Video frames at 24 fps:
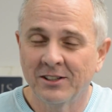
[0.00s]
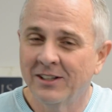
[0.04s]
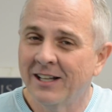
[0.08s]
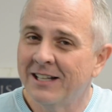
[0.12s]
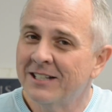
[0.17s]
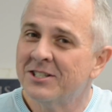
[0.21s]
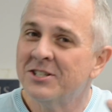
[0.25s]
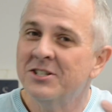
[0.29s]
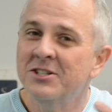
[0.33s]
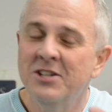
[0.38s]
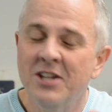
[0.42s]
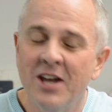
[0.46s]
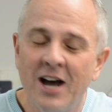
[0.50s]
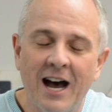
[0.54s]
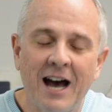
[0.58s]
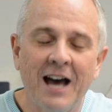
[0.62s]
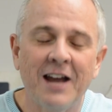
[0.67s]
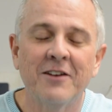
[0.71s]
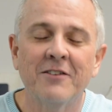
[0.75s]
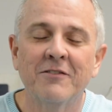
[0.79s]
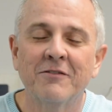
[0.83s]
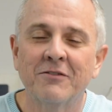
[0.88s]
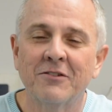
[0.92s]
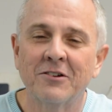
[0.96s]
Let's
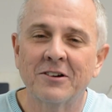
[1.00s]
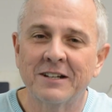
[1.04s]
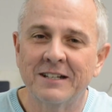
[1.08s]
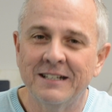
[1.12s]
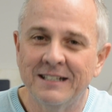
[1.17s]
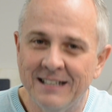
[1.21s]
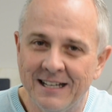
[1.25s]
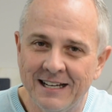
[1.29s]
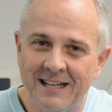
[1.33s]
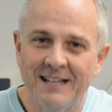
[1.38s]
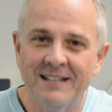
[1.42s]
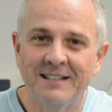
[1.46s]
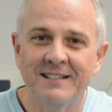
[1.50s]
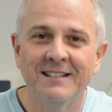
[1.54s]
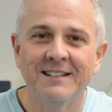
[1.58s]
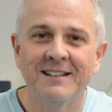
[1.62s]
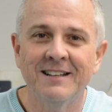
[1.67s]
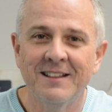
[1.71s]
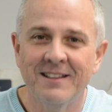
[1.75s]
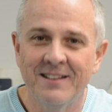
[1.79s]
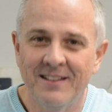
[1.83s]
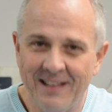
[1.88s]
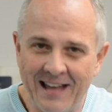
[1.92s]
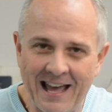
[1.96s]
not forget
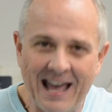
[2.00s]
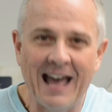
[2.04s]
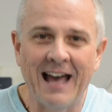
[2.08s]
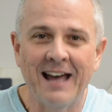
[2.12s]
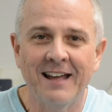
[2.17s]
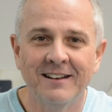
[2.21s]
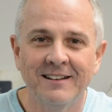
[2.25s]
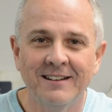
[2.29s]
that.